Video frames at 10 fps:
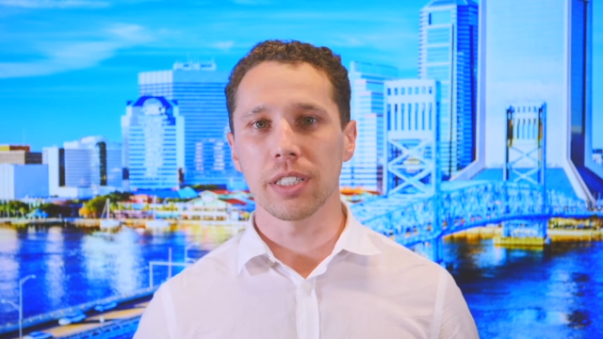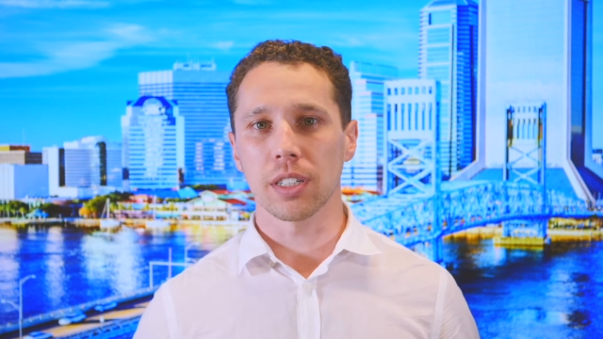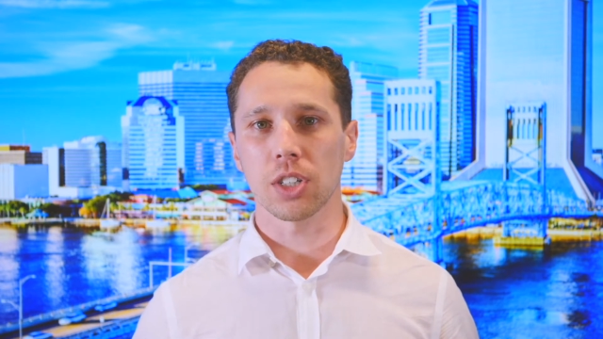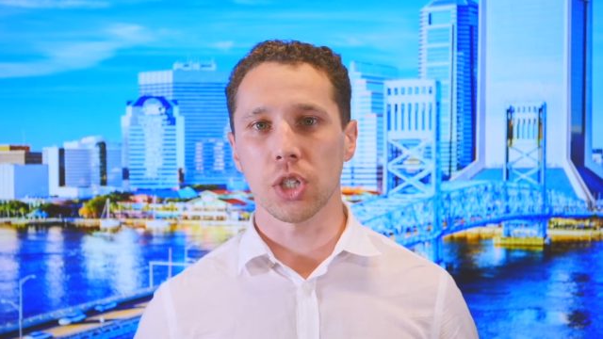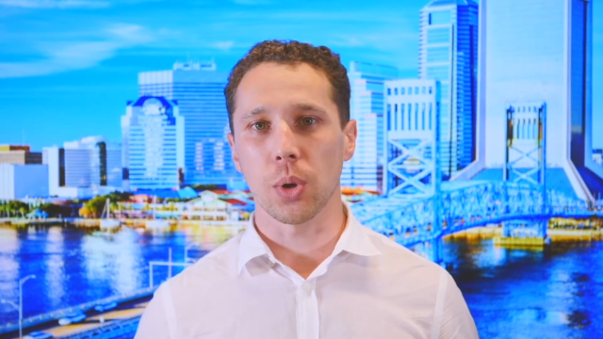is
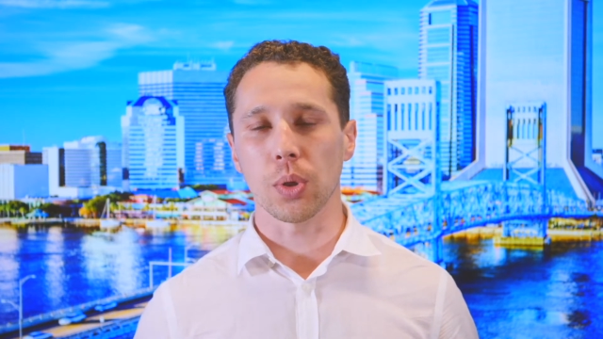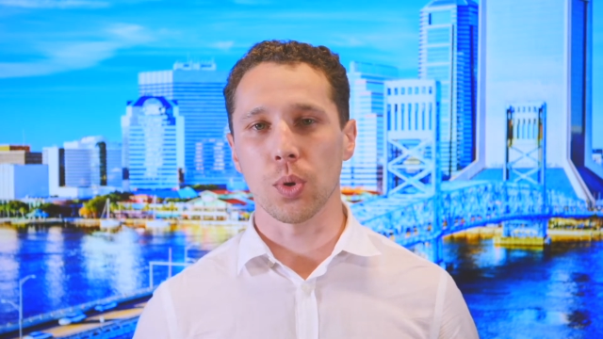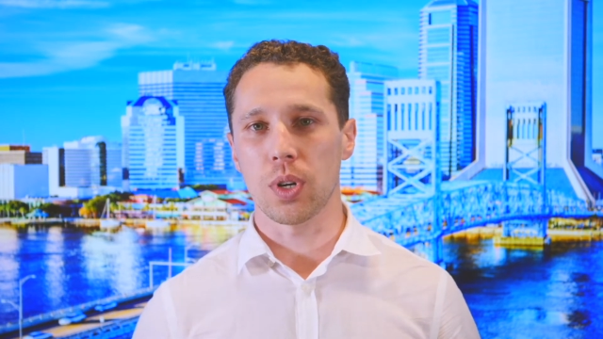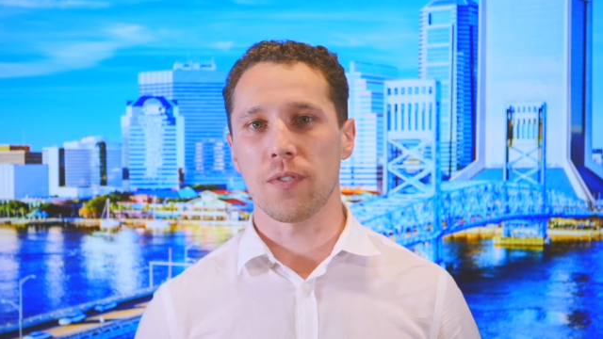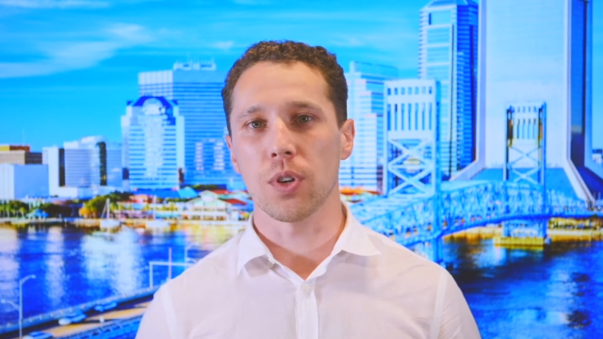going to show
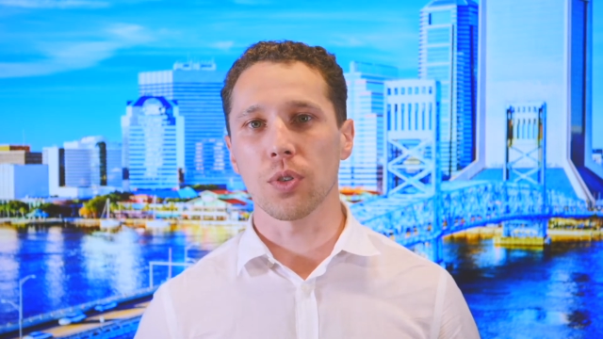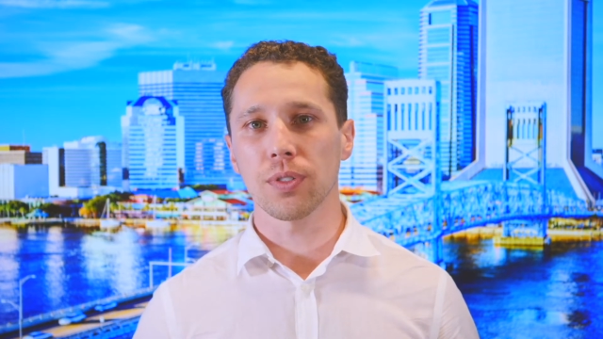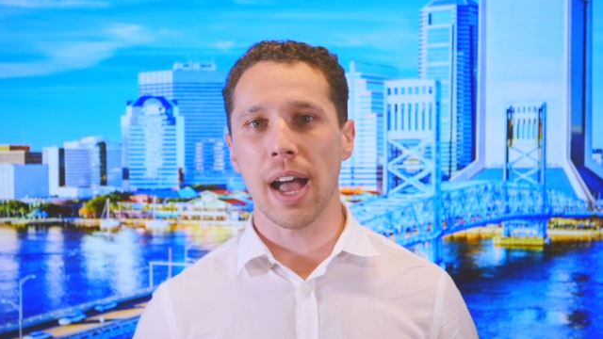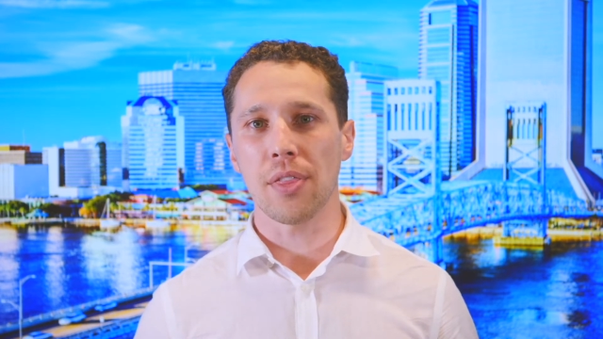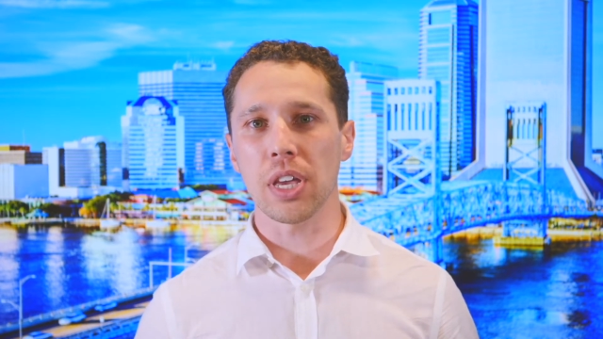through, and if you're
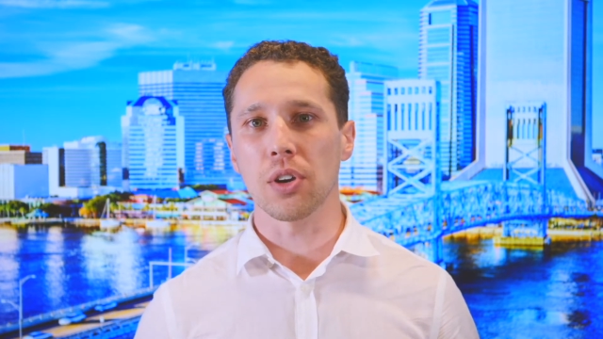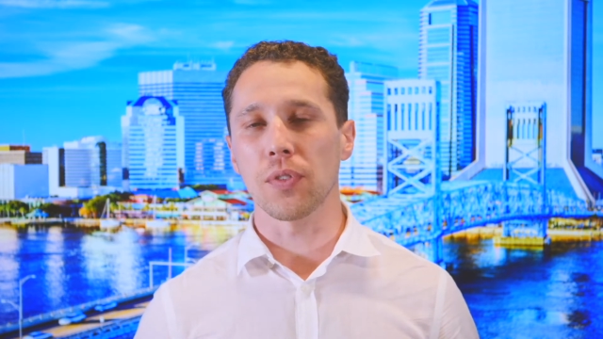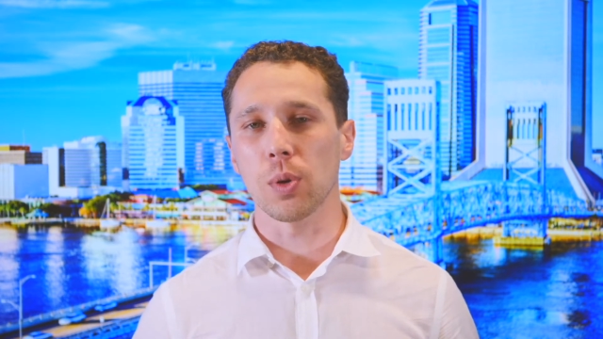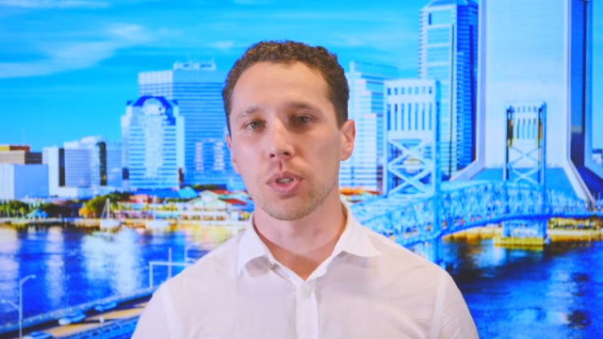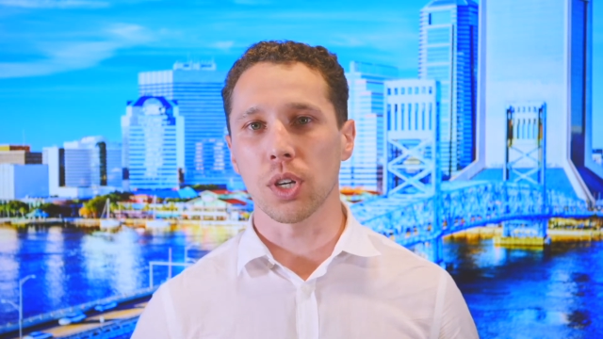flat, the
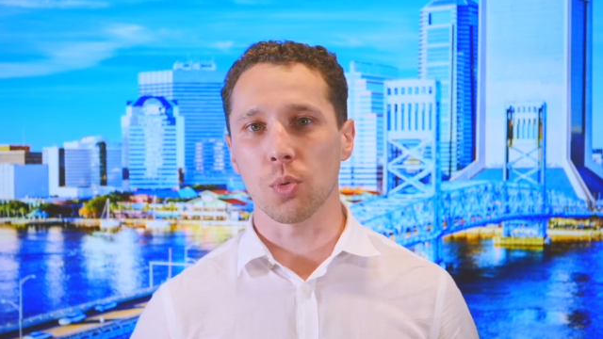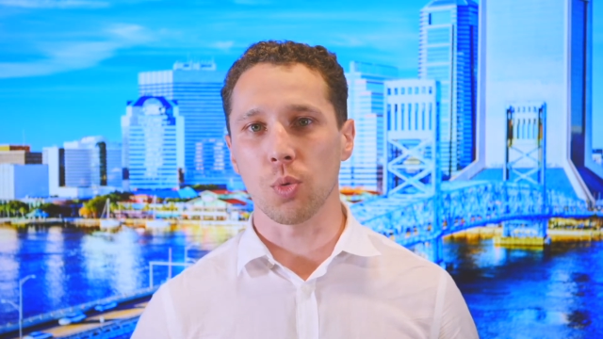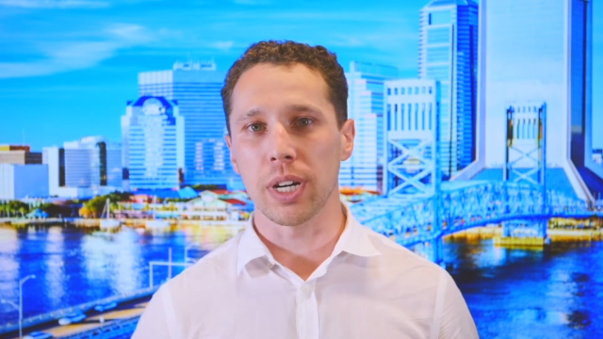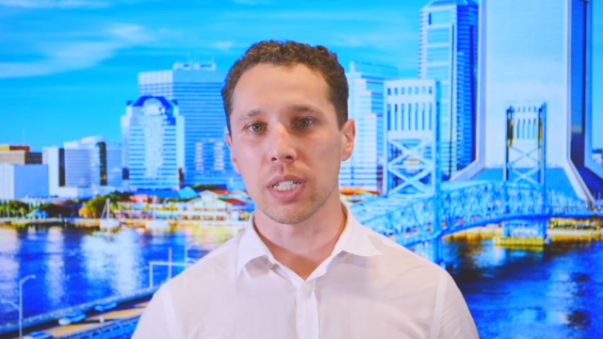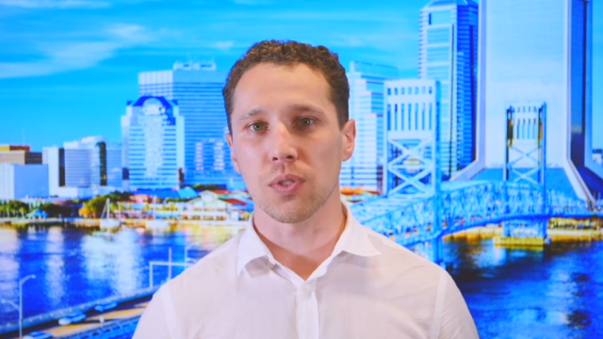interview is going to
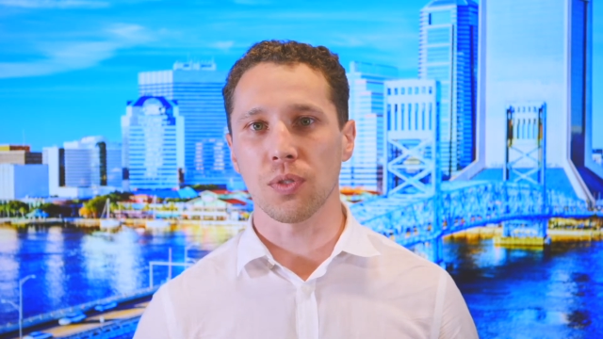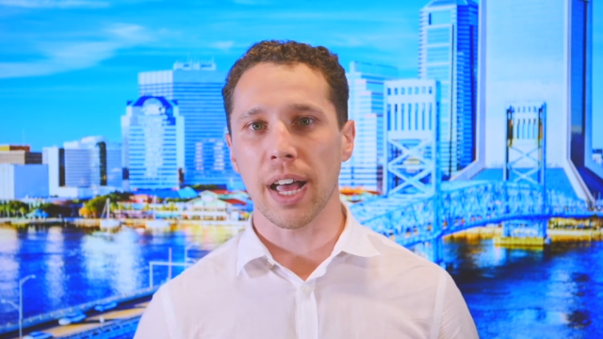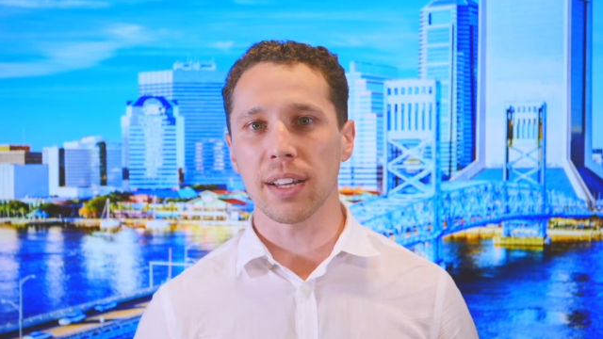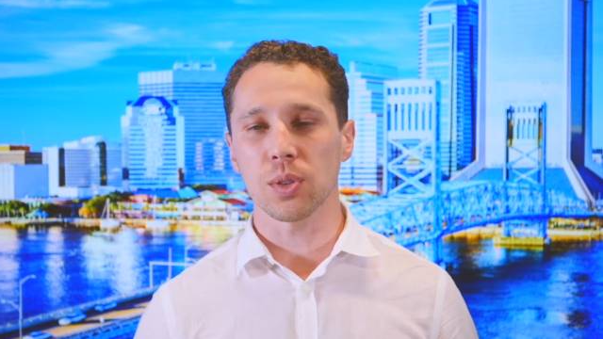read as flat.